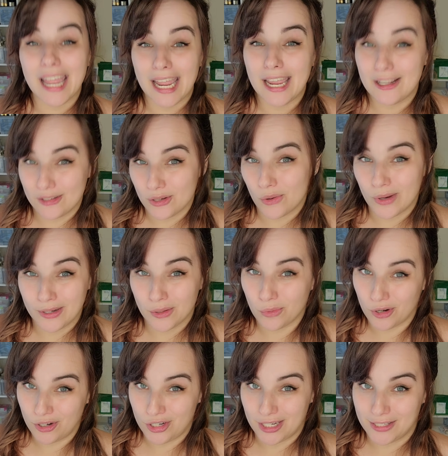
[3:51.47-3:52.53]
it's going to
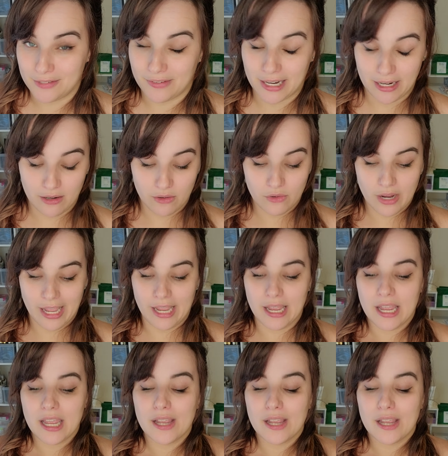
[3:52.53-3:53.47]
work just fine, okay?